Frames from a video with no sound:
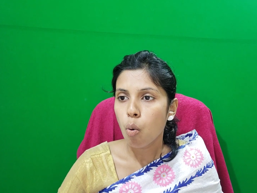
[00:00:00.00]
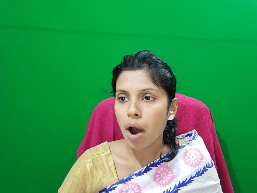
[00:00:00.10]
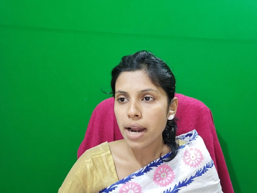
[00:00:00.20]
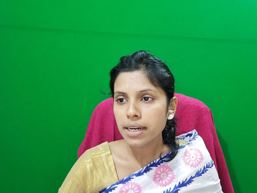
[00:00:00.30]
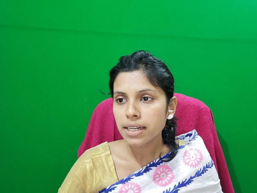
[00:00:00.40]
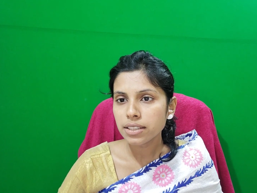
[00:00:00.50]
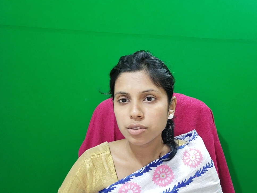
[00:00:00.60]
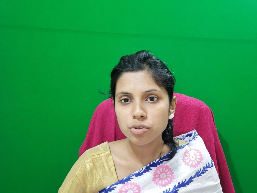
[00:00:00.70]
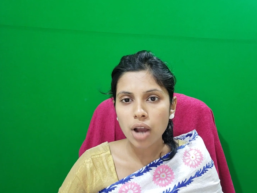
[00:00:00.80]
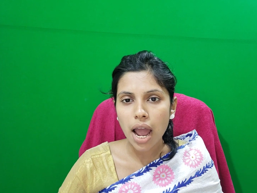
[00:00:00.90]
One
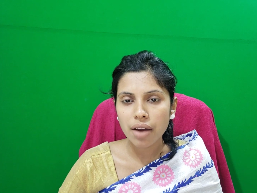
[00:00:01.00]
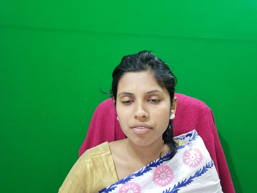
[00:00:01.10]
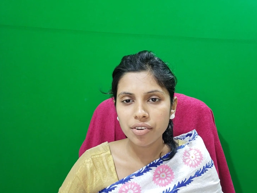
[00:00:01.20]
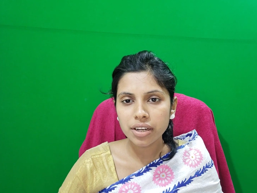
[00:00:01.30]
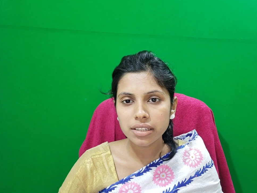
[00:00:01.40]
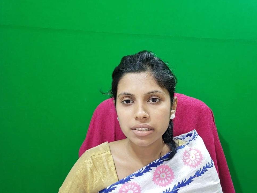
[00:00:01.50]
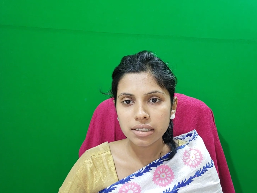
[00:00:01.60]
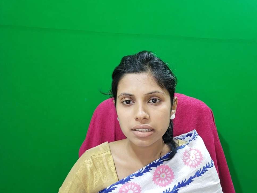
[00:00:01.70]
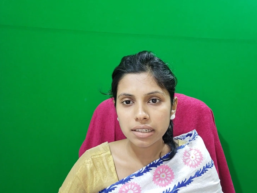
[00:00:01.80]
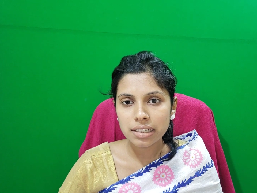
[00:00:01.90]
needs to avoid
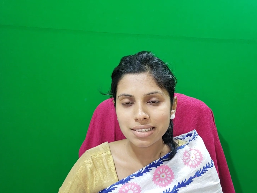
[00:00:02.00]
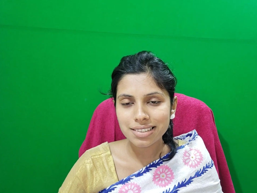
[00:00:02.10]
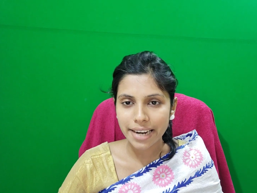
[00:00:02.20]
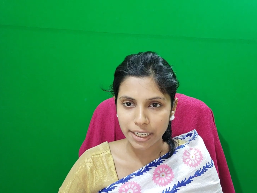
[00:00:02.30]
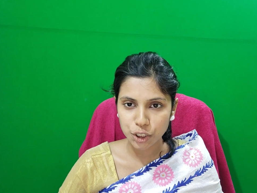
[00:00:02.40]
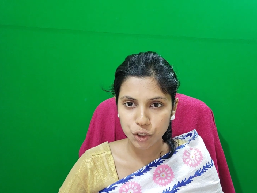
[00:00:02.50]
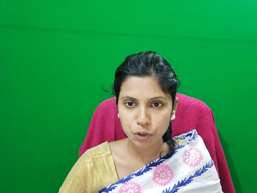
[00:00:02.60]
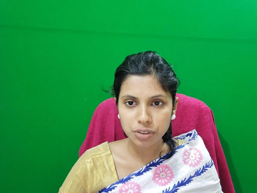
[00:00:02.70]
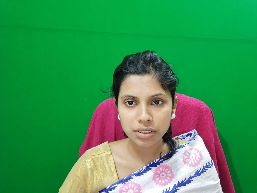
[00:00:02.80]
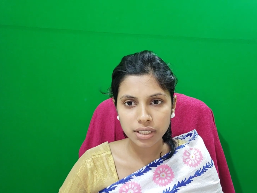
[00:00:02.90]

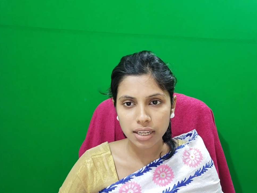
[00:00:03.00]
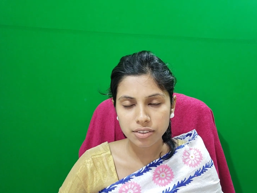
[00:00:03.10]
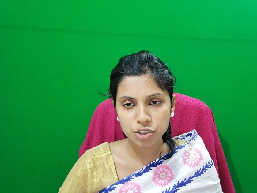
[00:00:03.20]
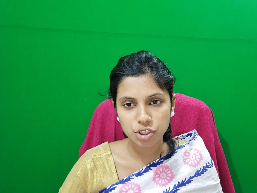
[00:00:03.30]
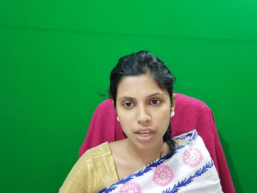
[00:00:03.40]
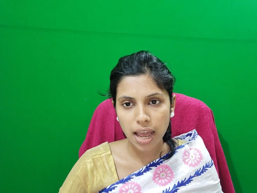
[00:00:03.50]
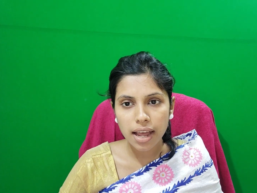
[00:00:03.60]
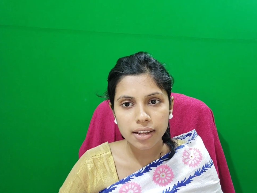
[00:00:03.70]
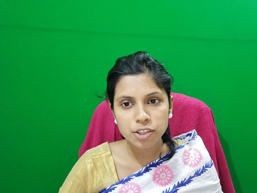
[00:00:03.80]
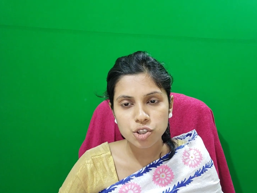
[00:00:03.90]
distractions such
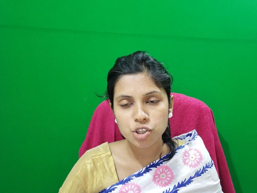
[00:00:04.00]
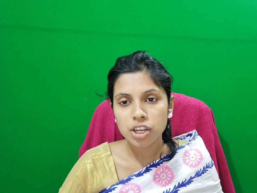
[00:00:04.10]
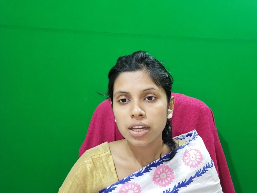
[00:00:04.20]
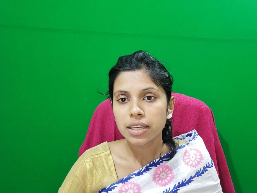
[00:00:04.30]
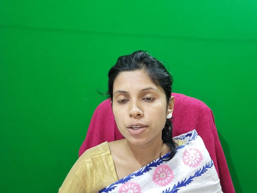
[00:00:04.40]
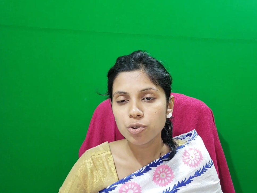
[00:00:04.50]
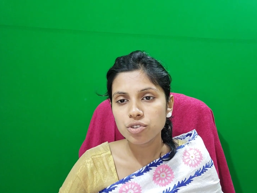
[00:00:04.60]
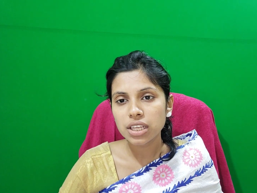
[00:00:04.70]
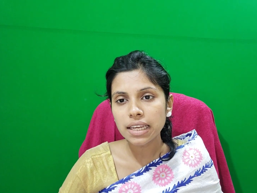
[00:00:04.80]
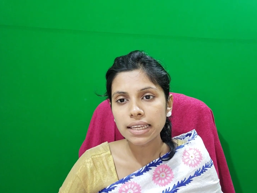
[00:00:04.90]
as
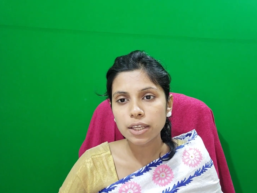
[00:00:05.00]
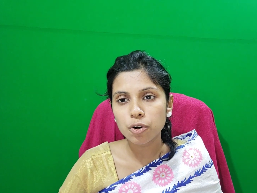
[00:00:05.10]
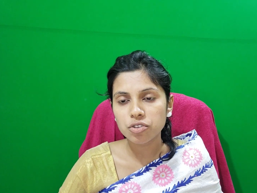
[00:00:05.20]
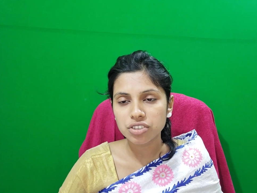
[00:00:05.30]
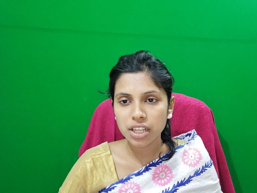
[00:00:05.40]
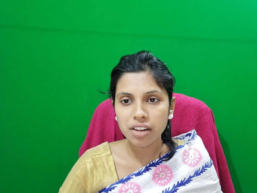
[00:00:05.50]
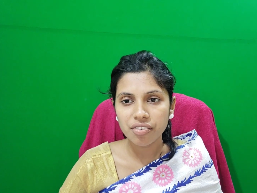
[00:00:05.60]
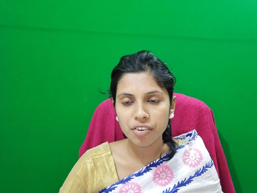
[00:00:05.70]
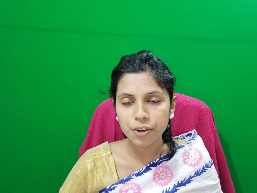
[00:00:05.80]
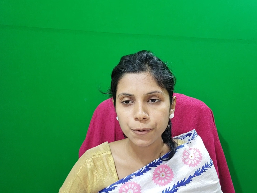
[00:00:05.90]
using your cell
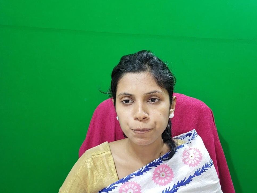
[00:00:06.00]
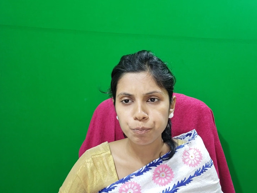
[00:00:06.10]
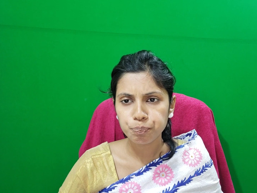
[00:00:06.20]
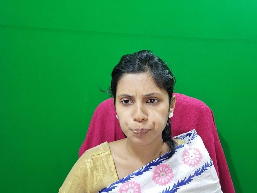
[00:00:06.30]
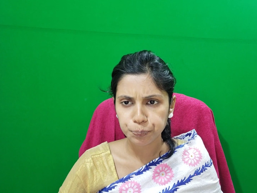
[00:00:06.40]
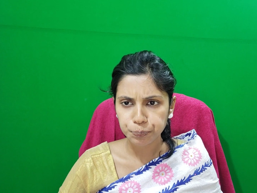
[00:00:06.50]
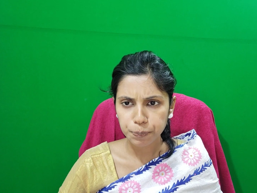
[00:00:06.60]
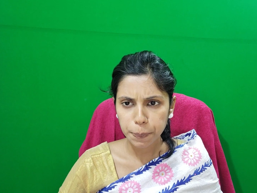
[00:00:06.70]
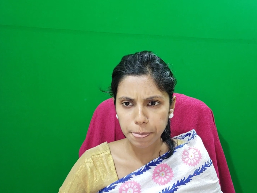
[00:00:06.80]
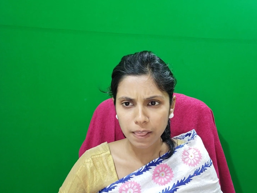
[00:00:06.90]
phone
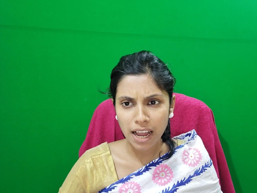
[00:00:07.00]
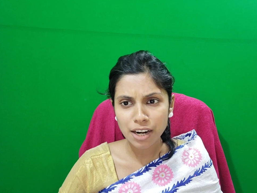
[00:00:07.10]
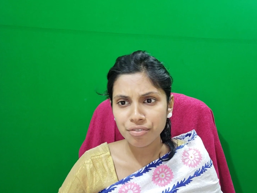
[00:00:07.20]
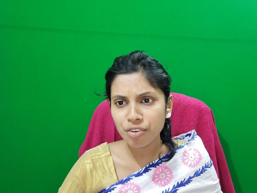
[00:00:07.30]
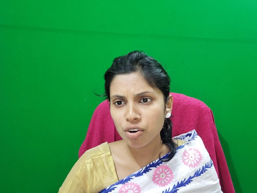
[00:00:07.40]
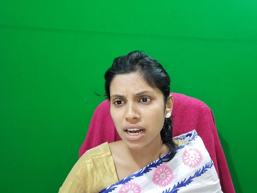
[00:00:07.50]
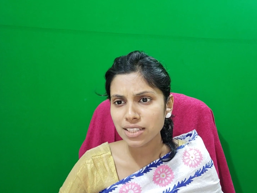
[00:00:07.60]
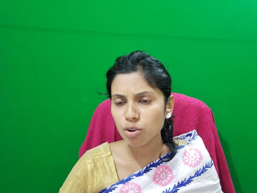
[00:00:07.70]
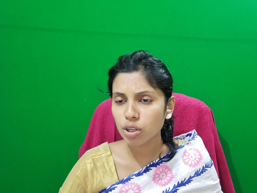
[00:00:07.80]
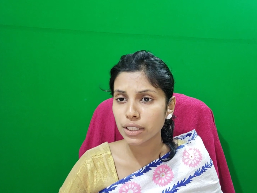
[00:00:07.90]
and
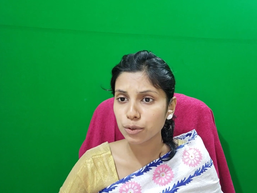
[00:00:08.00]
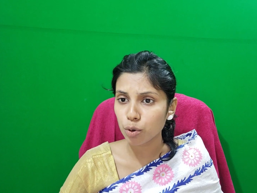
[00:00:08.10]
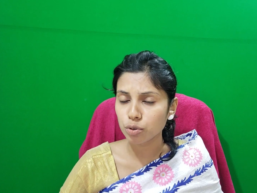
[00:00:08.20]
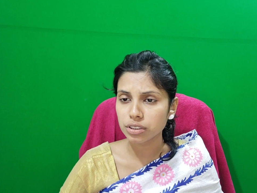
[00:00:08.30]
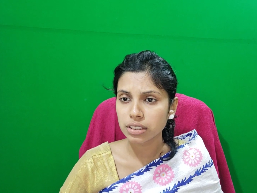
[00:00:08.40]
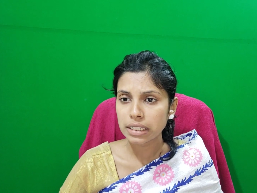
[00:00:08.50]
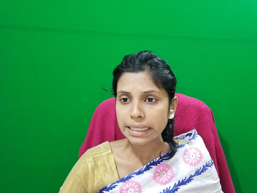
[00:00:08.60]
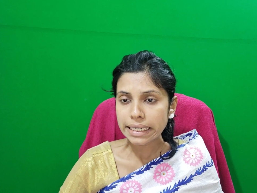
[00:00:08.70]
focus on the road.